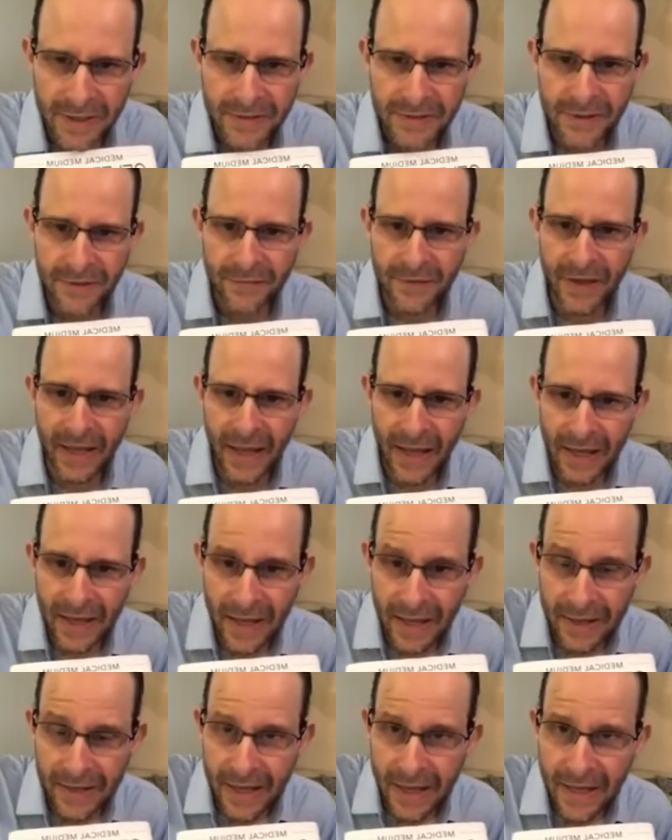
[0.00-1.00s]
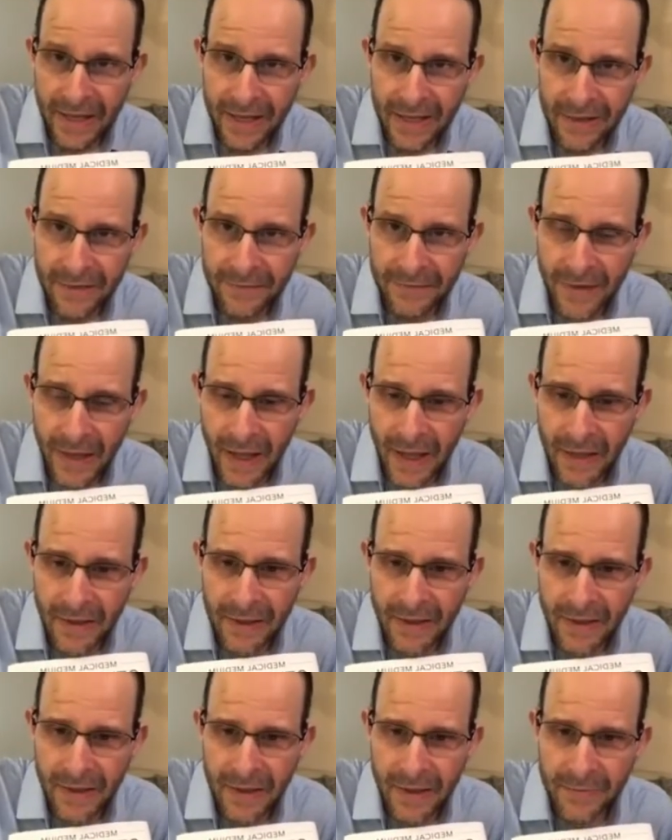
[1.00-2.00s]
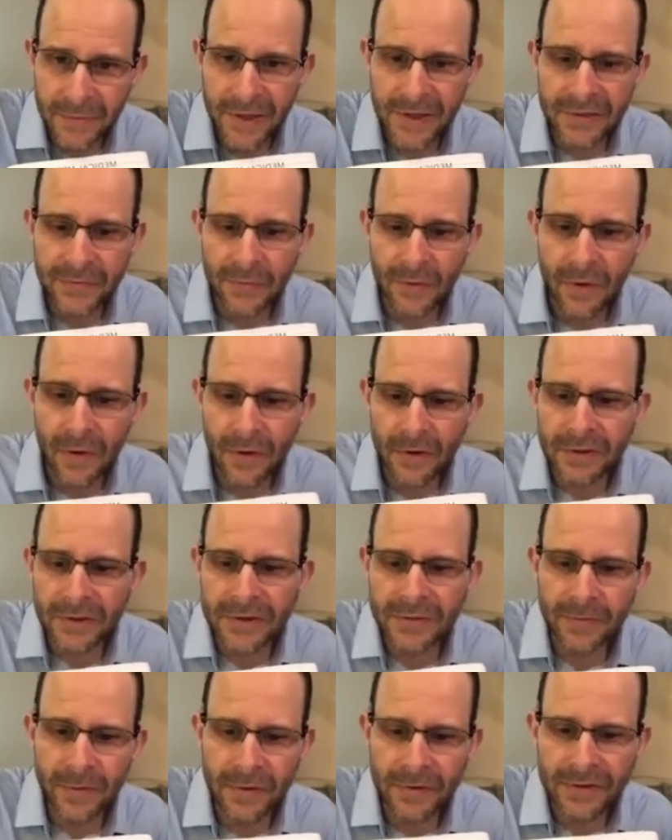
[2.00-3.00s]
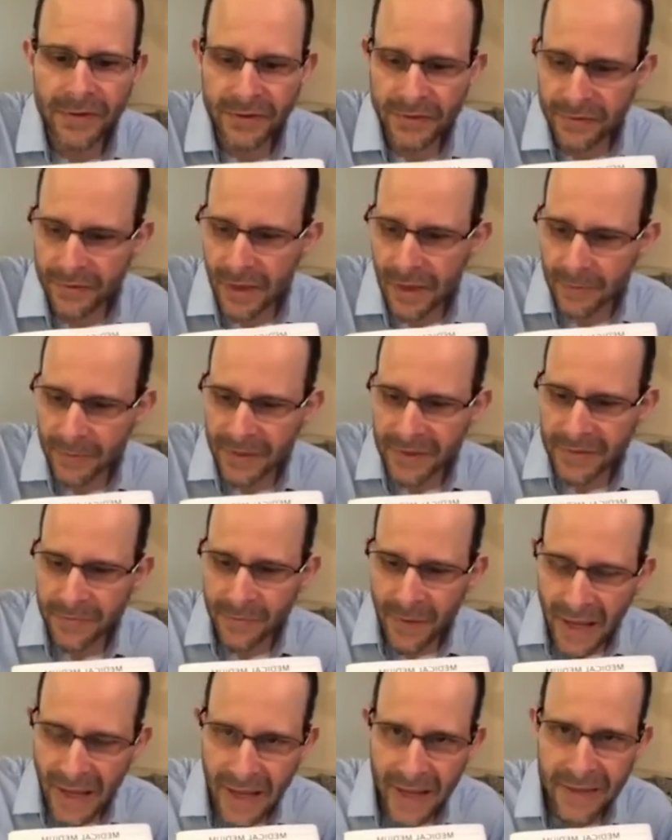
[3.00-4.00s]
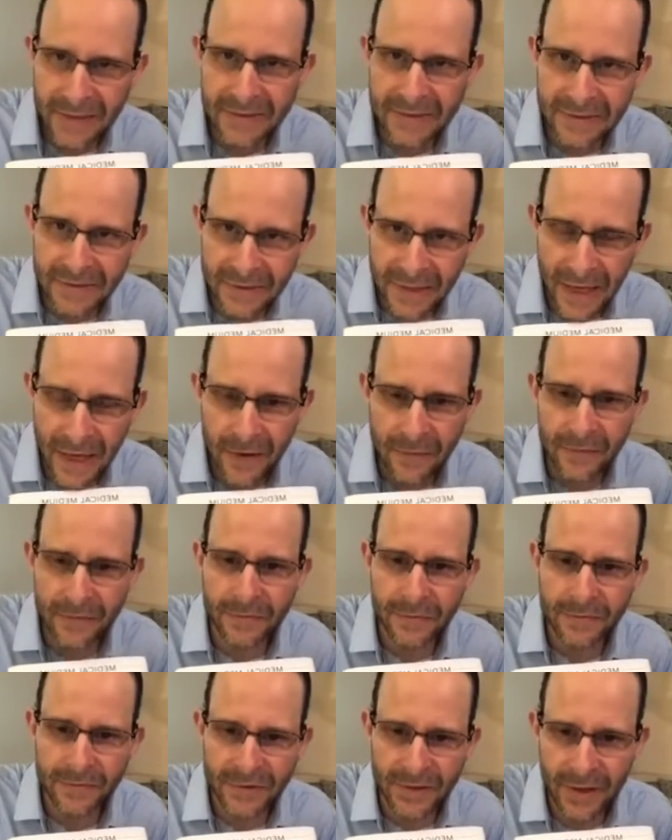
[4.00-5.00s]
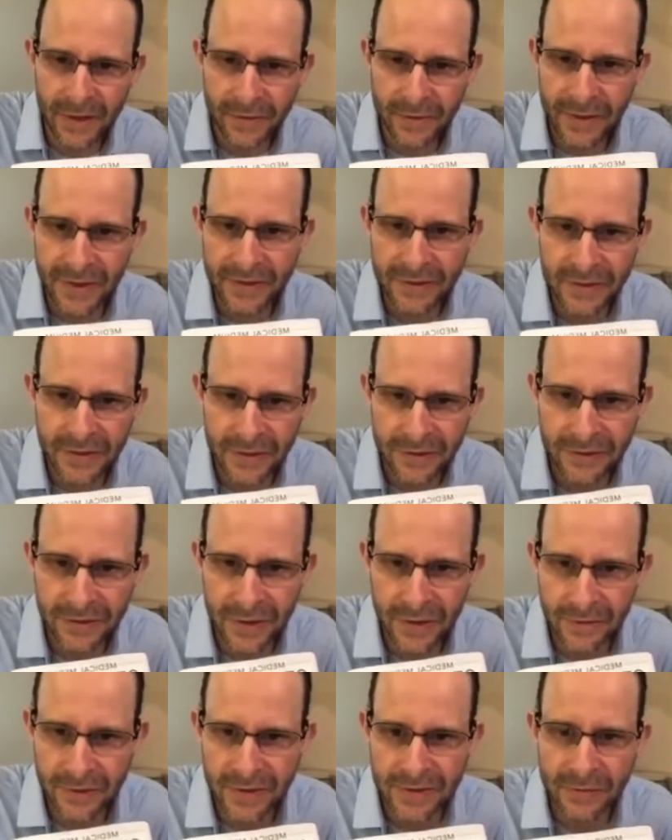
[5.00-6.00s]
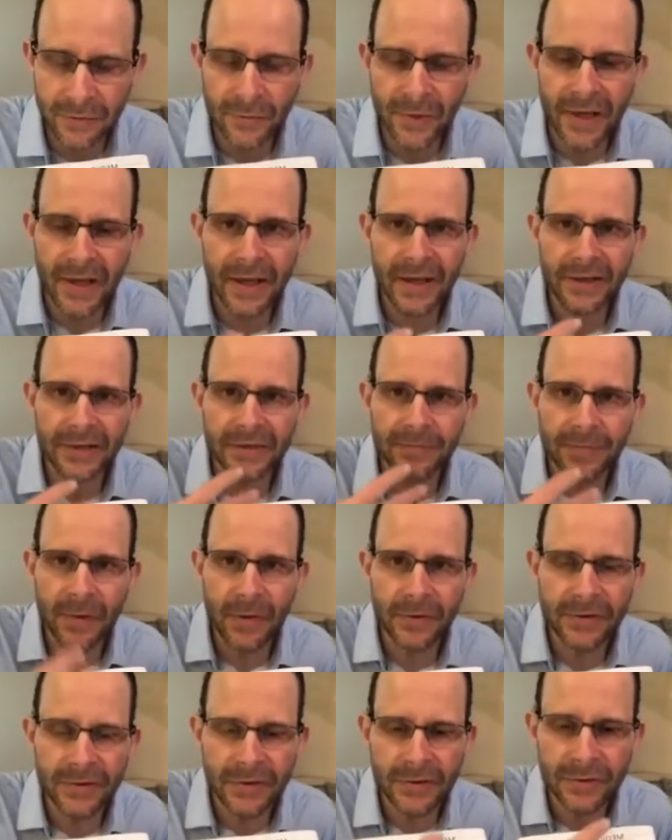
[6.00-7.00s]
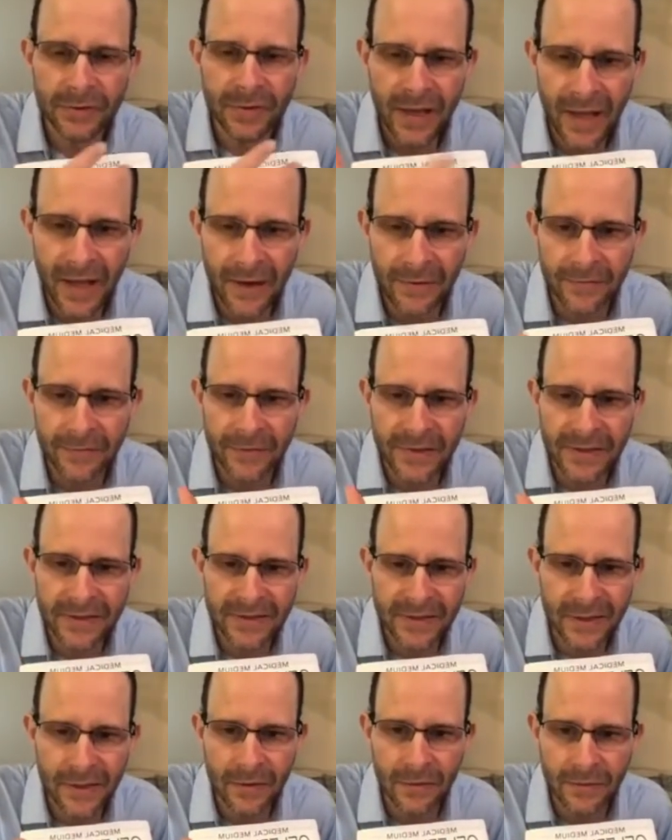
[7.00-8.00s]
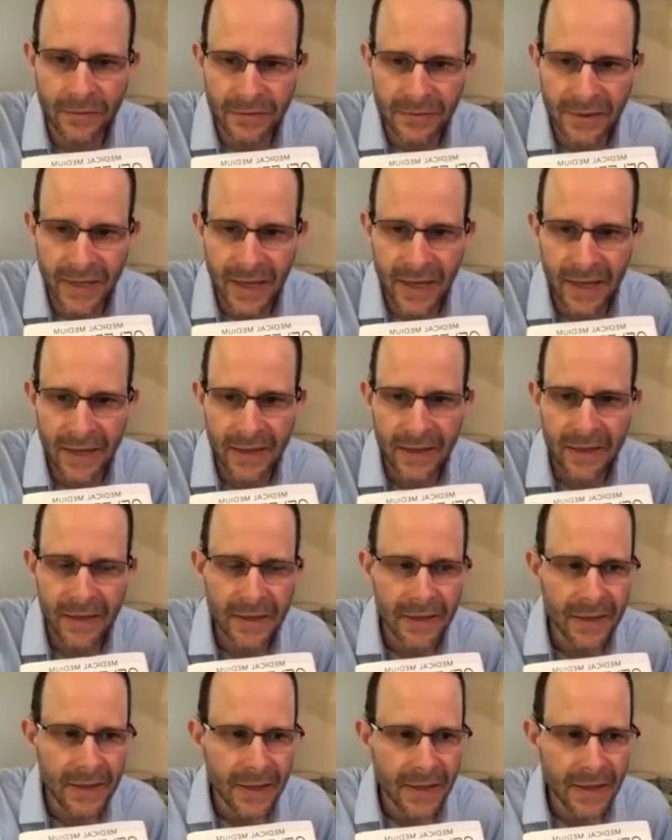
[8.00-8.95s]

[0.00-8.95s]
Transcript: sinusitis, if they had any of that, because we're all exposed to strep. It's passed down from generation to generation. We get exposed to it every single day.